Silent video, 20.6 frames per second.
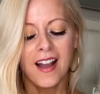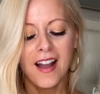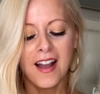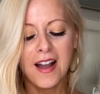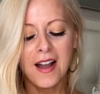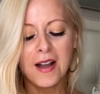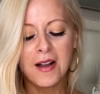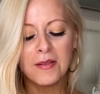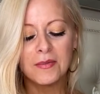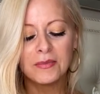
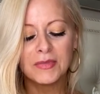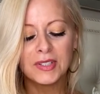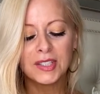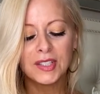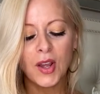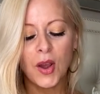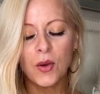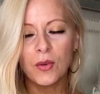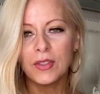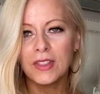um,
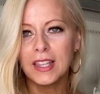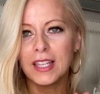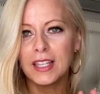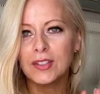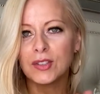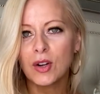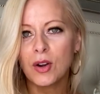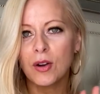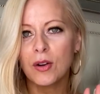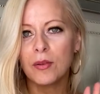so
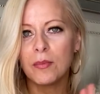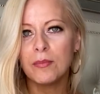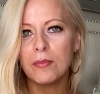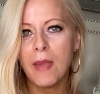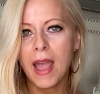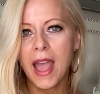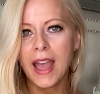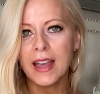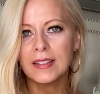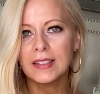these are
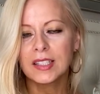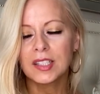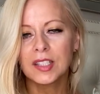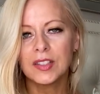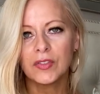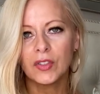masks